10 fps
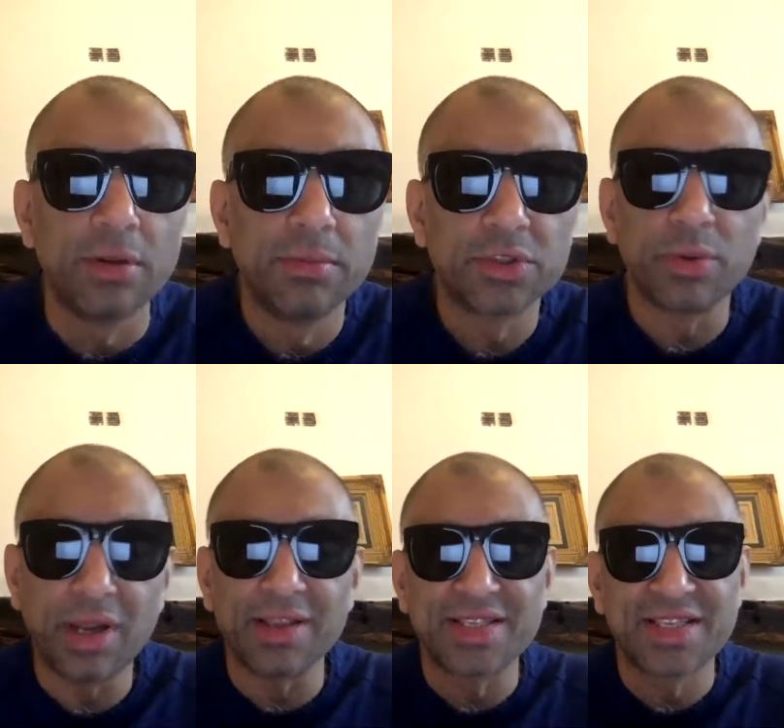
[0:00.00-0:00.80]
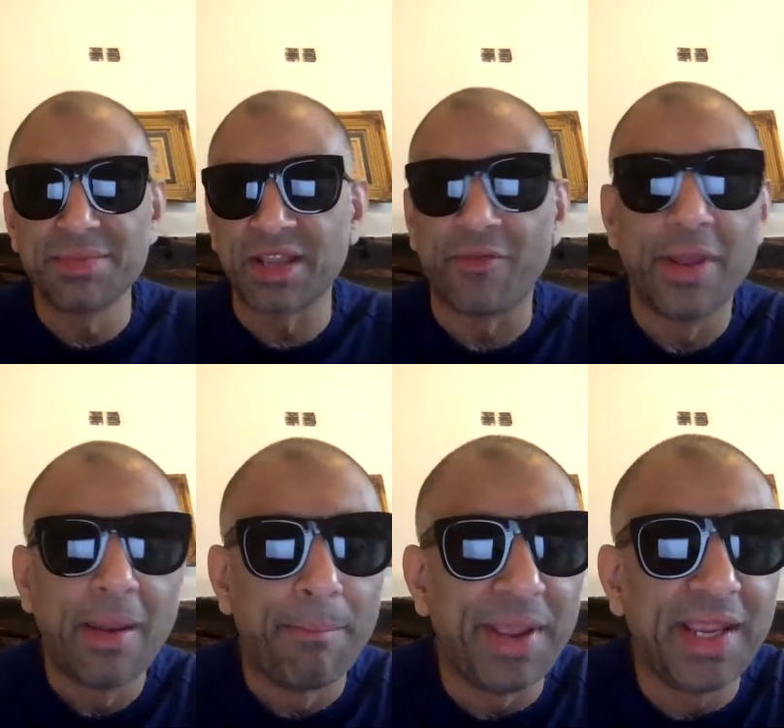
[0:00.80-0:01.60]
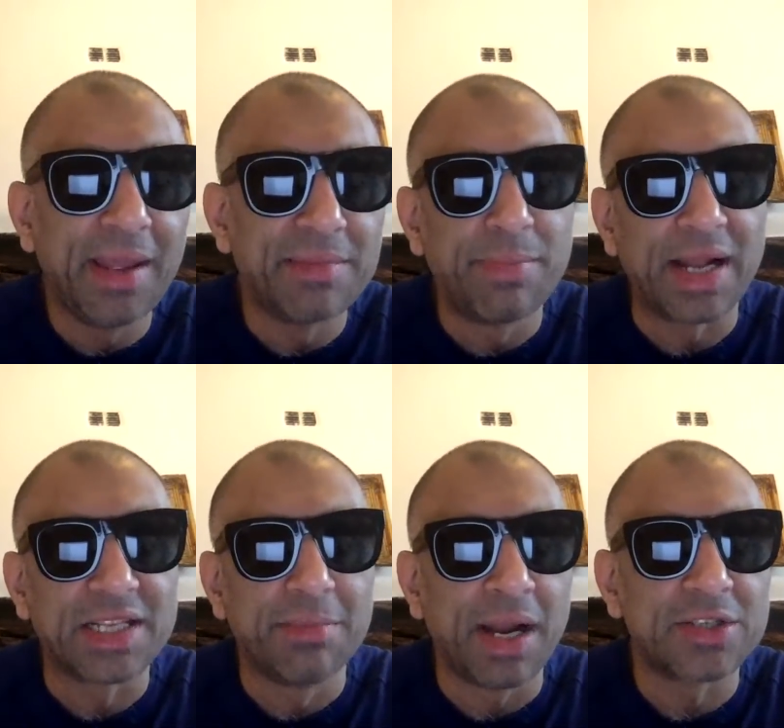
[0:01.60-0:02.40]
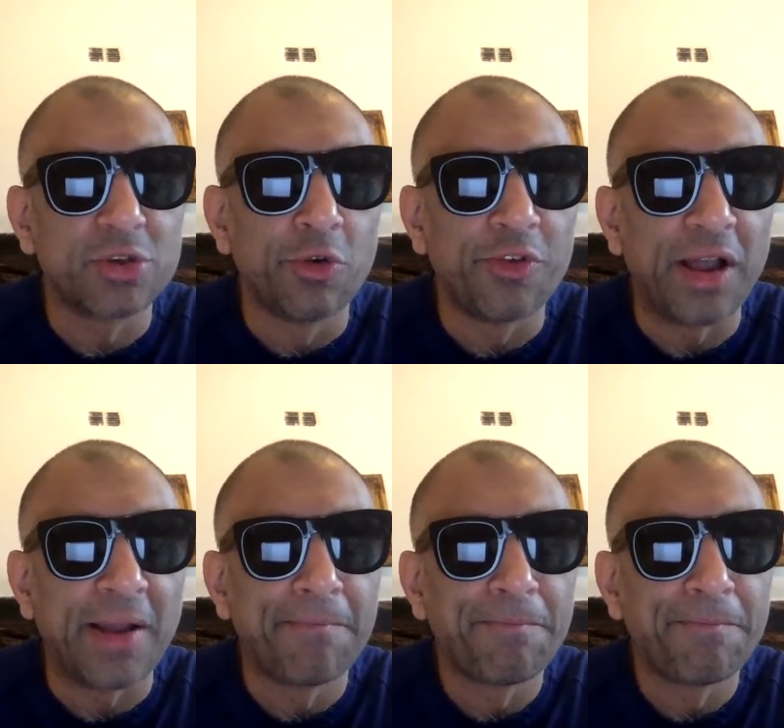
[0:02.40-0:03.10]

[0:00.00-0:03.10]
So we seem to have big games back-to-back so far.